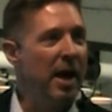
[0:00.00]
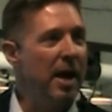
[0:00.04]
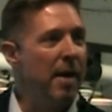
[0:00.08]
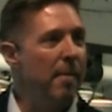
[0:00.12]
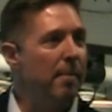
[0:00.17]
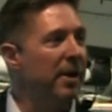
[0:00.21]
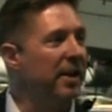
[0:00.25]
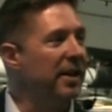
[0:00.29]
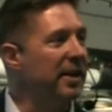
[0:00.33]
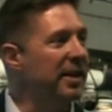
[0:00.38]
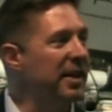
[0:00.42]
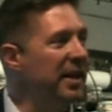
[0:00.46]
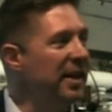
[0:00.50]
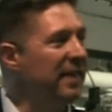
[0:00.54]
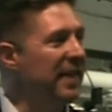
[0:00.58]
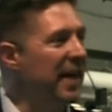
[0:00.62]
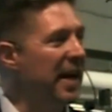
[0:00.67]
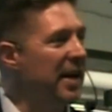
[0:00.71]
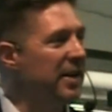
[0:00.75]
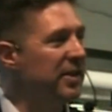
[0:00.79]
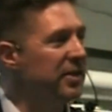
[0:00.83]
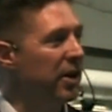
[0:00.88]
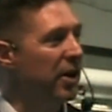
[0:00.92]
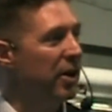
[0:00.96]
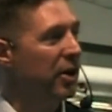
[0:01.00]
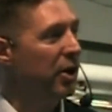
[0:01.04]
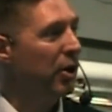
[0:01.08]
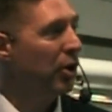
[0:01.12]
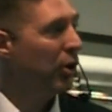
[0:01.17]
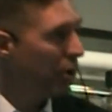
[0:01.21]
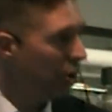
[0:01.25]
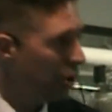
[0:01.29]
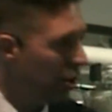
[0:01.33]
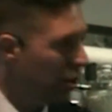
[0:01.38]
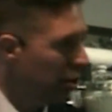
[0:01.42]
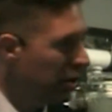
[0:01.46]
But get that done
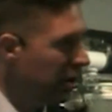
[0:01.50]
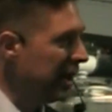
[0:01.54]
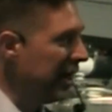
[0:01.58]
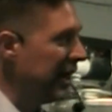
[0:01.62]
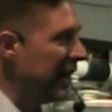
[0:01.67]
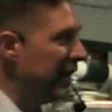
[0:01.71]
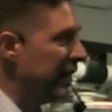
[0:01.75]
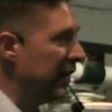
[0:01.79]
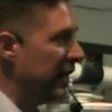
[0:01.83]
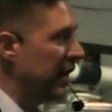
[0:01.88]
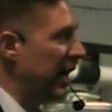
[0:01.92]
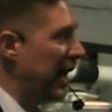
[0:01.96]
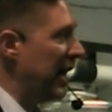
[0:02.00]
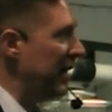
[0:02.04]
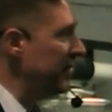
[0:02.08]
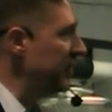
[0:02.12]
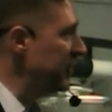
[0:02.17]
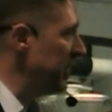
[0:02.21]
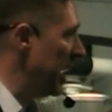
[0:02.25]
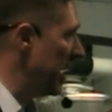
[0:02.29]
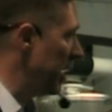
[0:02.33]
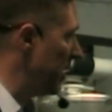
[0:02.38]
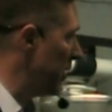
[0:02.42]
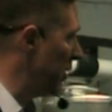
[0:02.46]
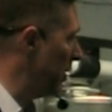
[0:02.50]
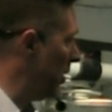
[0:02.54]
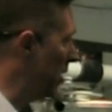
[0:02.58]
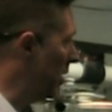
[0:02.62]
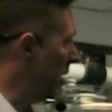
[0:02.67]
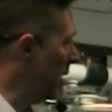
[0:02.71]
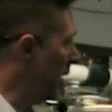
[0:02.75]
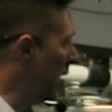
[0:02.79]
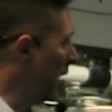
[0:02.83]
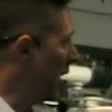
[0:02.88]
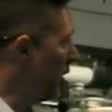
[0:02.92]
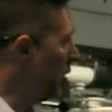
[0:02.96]
early in the life cycle.
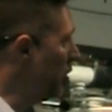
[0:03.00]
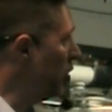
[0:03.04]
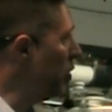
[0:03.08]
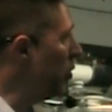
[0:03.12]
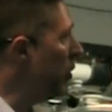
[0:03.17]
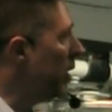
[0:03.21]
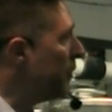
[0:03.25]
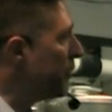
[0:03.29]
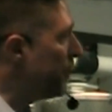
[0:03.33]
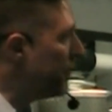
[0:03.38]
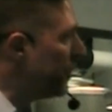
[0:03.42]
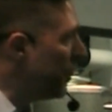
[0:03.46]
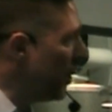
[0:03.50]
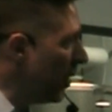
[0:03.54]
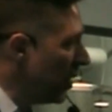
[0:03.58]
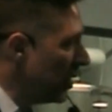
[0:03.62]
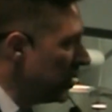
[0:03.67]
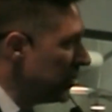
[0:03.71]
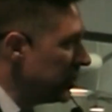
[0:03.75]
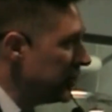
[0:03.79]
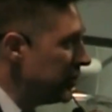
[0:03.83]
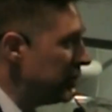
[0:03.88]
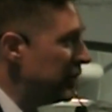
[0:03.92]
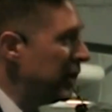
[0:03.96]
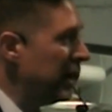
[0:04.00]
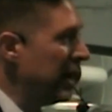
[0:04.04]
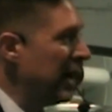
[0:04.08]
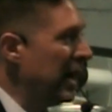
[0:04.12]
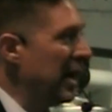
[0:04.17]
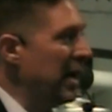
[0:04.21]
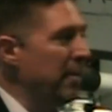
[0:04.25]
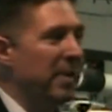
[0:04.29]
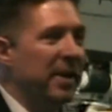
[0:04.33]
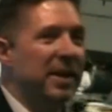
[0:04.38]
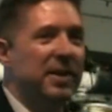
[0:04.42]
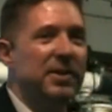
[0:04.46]
Do it first,
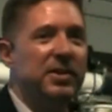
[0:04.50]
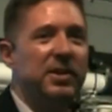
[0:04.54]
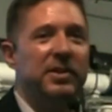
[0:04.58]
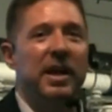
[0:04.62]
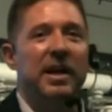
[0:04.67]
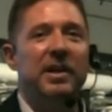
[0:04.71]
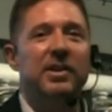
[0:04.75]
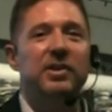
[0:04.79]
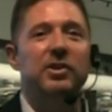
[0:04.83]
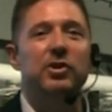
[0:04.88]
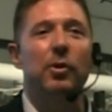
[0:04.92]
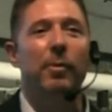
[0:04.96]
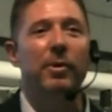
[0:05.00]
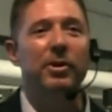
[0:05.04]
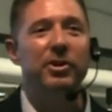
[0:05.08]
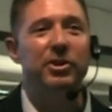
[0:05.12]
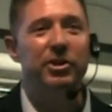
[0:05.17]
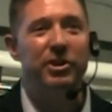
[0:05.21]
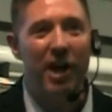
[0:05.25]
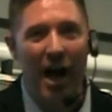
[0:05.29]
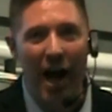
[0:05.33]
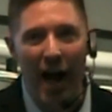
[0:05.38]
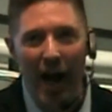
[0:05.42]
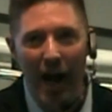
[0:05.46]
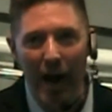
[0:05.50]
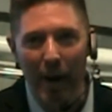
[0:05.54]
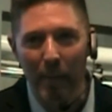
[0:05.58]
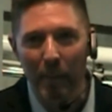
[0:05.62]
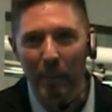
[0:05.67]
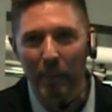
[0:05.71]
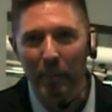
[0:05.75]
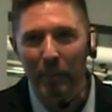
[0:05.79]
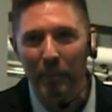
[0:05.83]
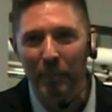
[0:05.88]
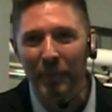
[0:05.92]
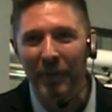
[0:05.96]
because it takes so much time.
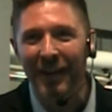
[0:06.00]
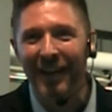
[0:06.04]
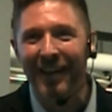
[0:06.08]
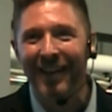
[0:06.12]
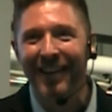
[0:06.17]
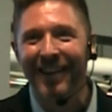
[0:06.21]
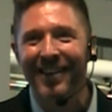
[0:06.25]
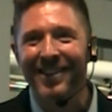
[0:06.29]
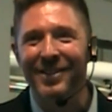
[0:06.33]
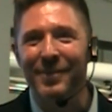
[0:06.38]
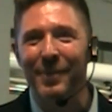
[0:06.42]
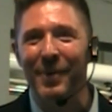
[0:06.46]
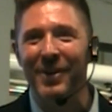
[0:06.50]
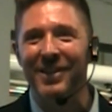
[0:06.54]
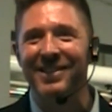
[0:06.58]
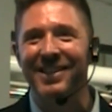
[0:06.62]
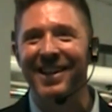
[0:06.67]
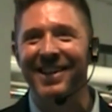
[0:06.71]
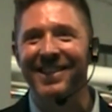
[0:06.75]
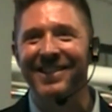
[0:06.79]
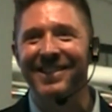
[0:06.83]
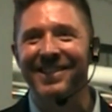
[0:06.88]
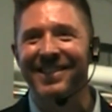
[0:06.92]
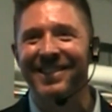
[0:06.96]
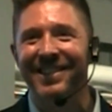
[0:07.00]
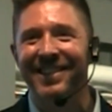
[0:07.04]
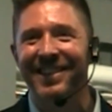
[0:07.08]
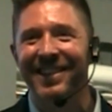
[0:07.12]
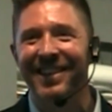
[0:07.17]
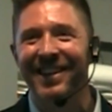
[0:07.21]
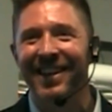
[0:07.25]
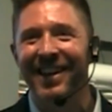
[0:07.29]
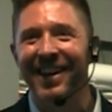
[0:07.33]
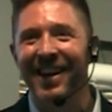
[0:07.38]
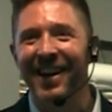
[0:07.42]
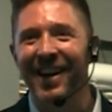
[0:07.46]
Does that make sense?
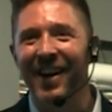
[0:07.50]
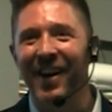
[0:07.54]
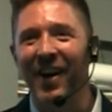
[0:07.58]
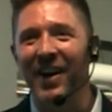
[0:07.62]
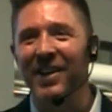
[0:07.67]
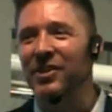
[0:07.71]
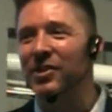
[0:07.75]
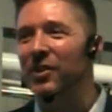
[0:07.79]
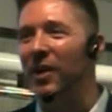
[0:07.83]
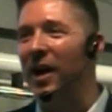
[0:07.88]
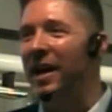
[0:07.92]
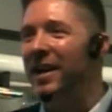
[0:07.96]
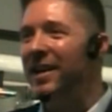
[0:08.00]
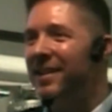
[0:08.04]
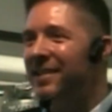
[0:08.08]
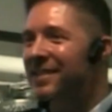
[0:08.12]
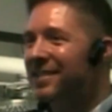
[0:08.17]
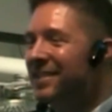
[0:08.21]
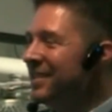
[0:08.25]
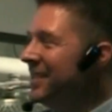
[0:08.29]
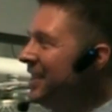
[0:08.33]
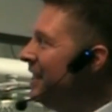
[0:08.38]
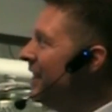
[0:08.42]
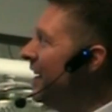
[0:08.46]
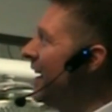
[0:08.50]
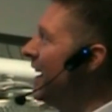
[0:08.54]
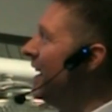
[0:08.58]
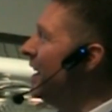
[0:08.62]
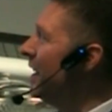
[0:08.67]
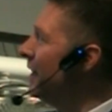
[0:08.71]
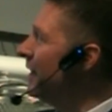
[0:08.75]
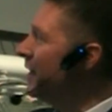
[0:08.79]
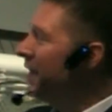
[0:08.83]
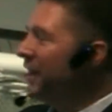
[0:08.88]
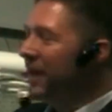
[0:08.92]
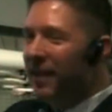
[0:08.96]
All right, so I didn't see that
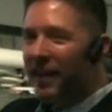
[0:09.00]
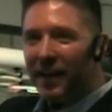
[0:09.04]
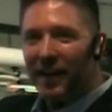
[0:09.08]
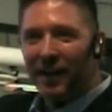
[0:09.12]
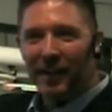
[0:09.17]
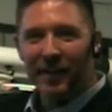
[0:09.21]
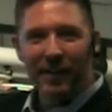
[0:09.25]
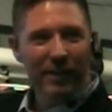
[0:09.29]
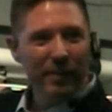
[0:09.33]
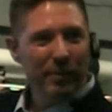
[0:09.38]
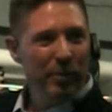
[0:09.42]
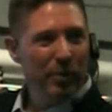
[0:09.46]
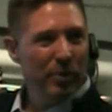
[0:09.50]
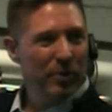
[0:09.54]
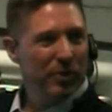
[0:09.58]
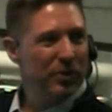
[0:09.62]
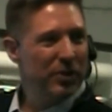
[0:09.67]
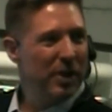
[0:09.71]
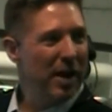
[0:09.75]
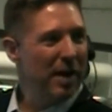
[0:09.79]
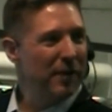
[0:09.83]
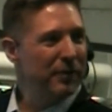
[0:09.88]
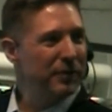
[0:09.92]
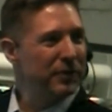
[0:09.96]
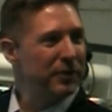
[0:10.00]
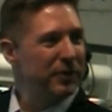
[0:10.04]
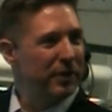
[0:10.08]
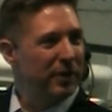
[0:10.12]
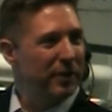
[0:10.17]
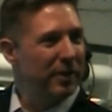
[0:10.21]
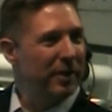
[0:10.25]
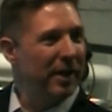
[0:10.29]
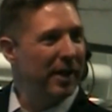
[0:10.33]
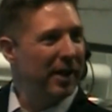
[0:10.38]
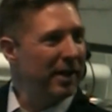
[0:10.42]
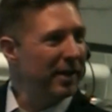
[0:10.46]
in MuleSoft's
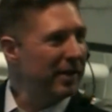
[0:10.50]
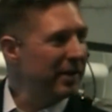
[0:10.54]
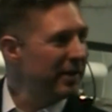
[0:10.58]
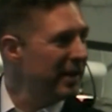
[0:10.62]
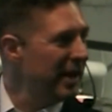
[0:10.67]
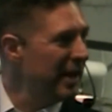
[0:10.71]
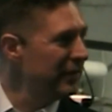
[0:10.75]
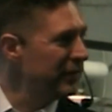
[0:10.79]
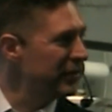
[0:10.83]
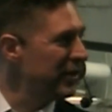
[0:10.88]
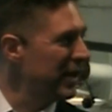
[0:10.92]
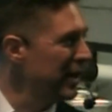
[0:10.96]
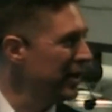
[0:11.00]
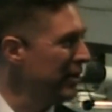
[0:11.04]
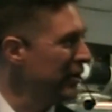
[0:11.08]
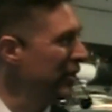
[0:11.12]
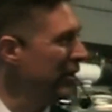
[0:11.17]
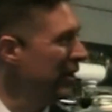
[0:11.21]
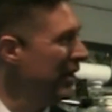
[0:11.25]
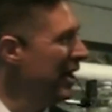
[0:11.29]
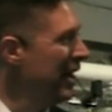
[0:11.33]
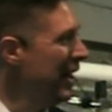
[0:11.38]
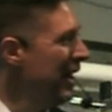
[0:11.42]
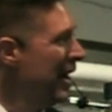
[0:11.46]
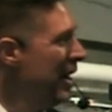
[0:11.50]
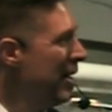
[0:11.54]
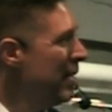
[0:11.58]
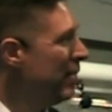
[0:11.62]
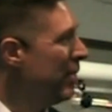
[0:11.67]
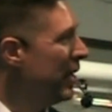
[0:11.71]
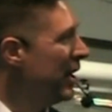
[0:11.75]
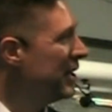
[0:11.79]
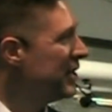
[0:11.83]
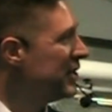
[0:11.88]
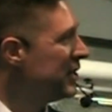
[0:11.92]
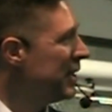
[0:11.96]
life cycle,
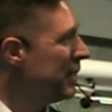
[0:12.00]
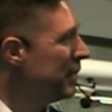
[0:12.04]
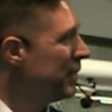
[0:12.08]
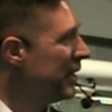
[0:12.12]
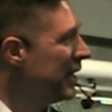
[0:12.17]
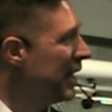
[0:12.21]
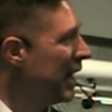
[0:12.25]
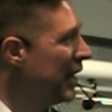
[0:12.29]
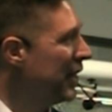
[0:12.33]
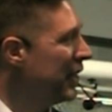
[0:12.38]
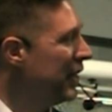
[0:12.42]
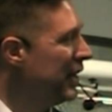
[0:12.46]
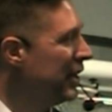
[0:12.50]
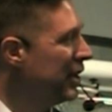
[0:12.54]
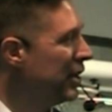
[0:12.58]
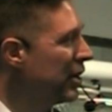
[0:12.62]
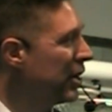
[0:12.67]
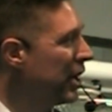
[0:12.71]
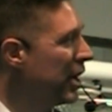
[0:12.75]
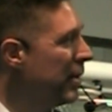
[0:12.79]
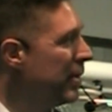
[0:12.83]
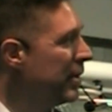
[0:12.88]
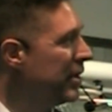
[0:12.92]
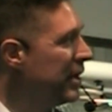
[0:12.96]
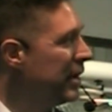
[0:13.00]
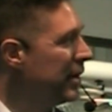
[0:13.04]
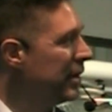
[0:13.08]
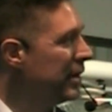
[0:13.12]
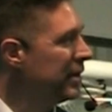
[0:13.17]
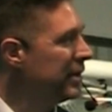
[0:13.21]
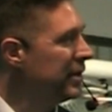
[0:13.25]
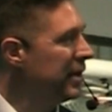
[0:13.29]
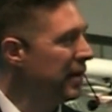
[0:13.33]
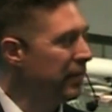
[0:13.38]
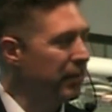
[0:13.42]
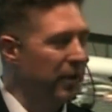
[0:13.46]
but it's something I think you're going to
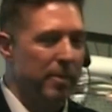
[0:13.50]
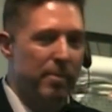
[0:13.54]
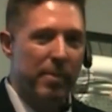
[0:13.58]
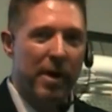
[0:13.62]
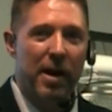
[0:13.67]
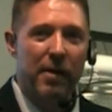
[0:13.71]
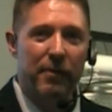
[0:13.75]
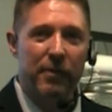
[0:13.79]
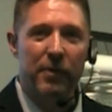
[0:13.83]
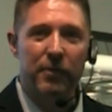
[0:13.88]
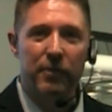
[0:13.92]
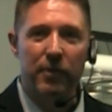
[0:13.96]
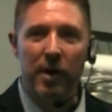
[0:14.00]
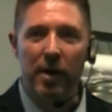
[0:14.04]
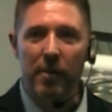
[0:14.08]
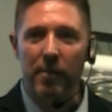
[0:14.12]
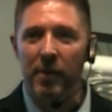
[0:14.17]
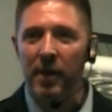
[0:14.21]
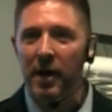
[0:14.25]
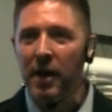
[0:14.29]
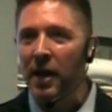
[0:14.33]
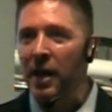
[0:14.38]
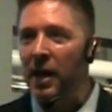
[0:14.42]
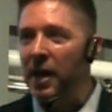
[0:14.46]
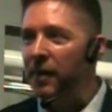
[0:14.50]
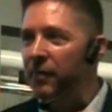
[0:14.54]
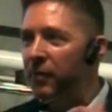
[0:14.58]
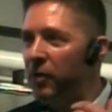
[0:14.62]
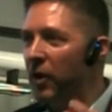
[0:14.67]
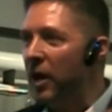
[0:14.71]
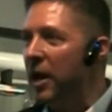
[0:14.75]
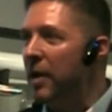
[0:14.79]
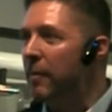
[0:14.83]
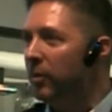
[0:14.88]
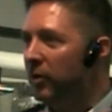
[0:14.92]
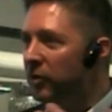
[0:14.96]
definitely benefit from if you're
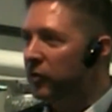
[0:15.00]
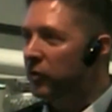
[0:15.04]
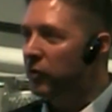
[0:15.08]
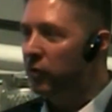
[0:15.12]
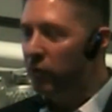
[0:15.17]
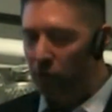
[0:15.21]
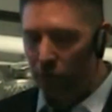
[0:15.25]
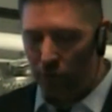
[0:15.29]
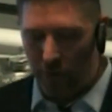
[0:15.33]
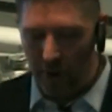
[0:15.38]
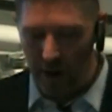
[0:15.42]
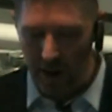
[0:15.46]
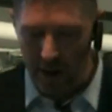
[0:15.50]
able to